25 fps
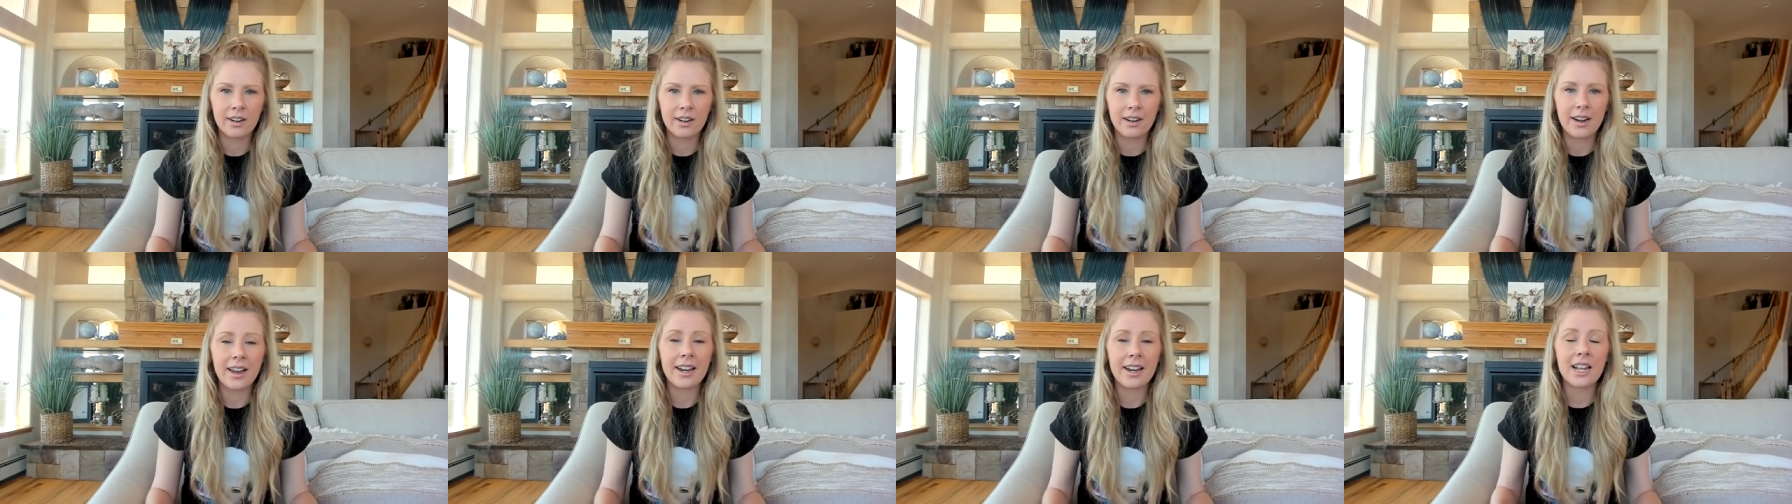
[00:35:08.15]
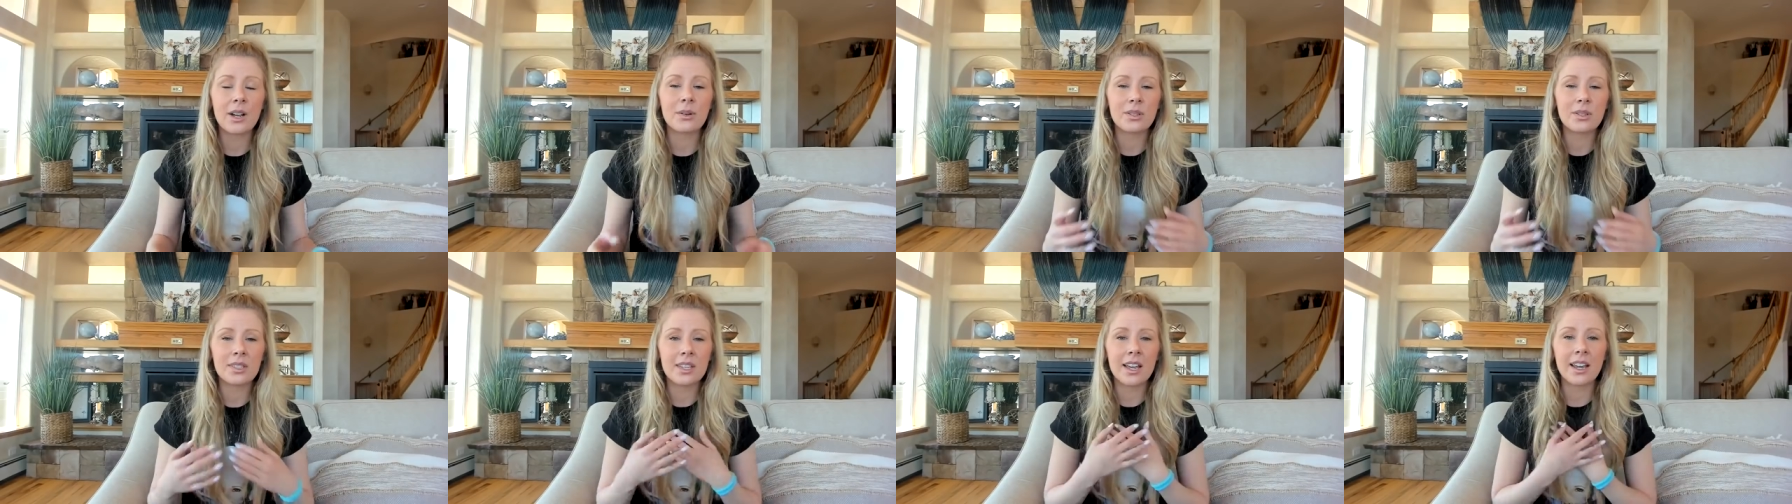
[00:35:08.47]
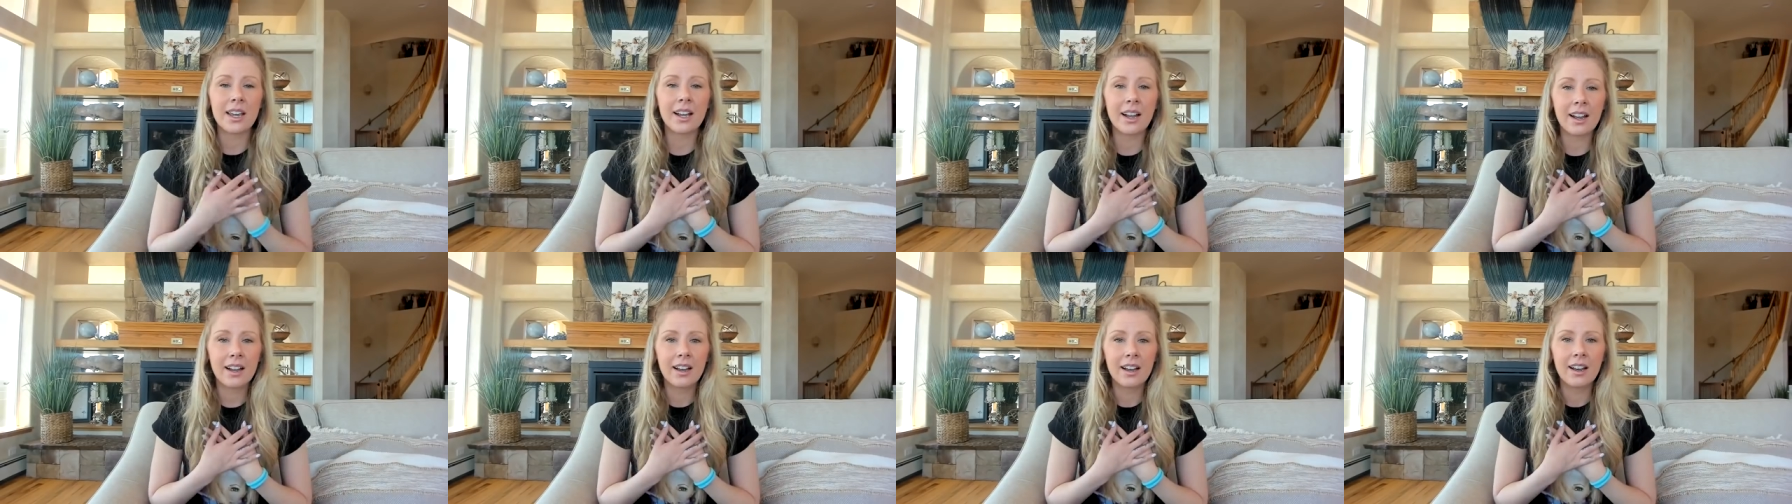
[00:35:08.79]
And I was
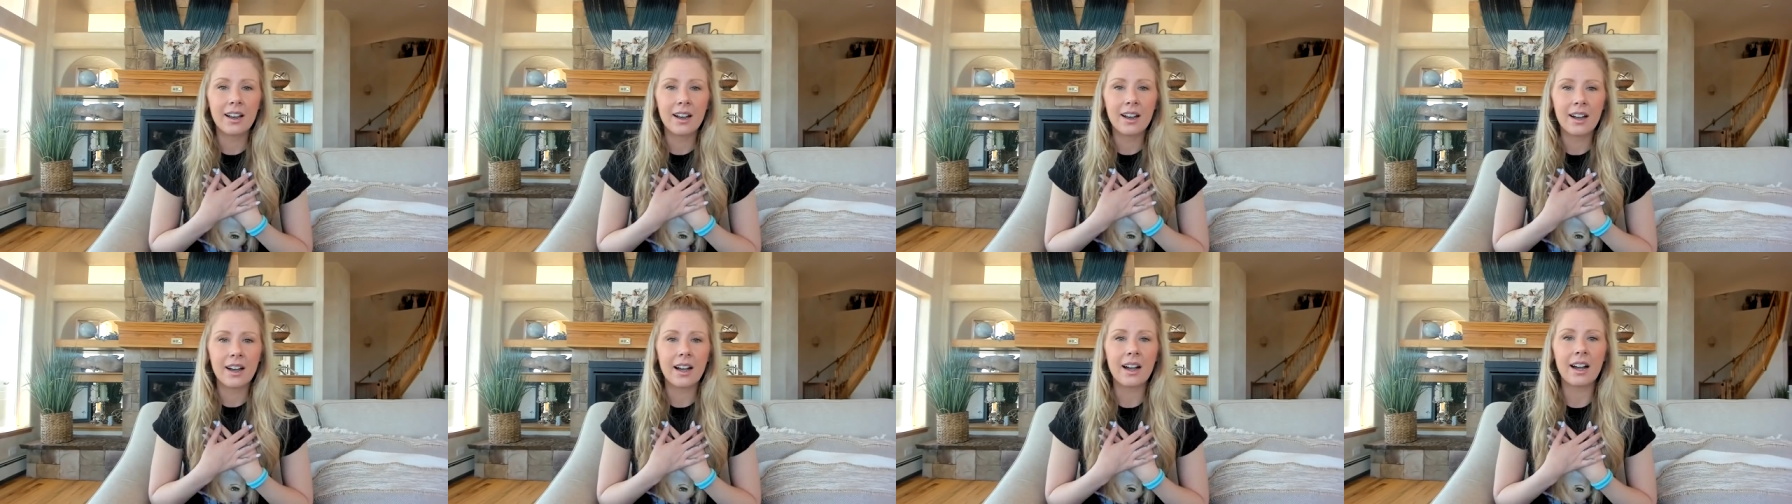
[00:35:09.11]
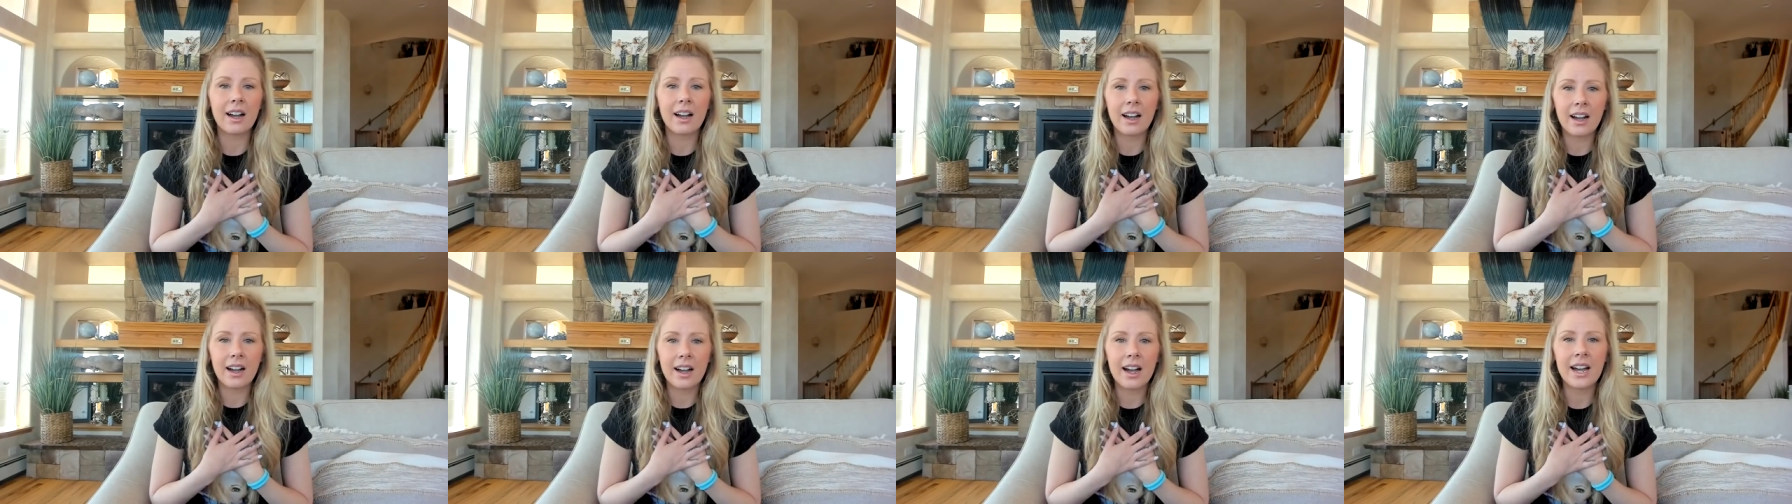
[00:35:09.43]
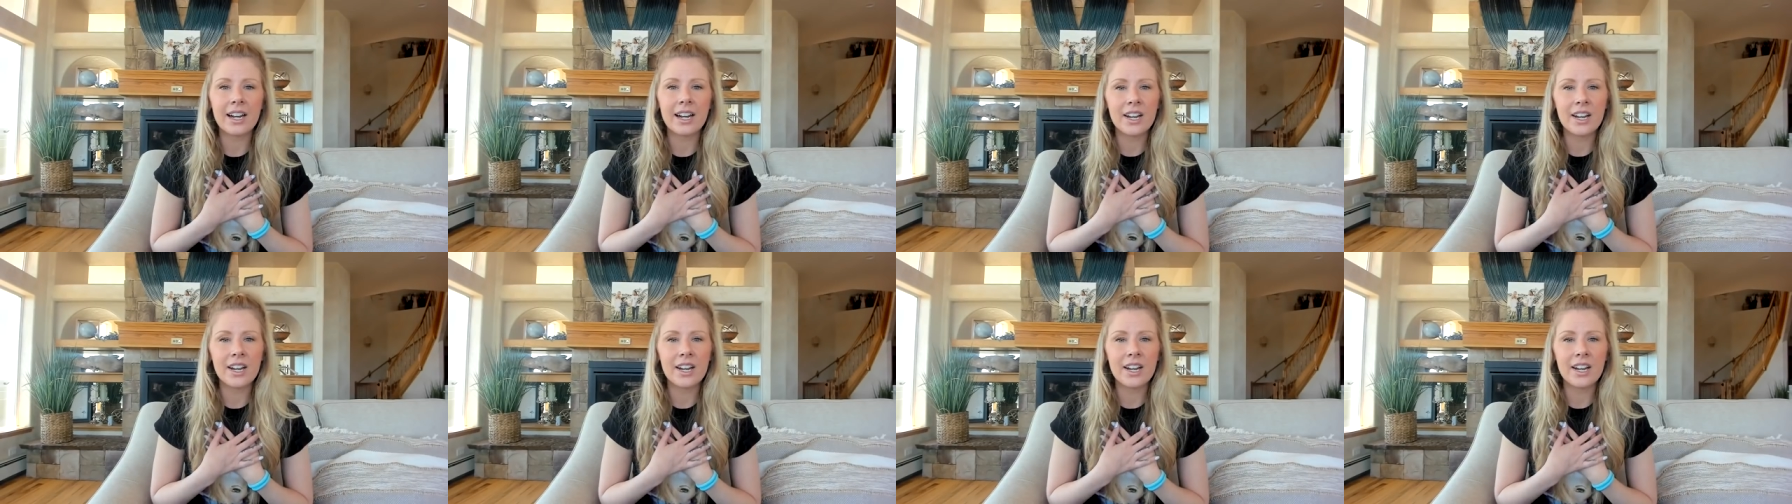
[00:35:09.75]
like, I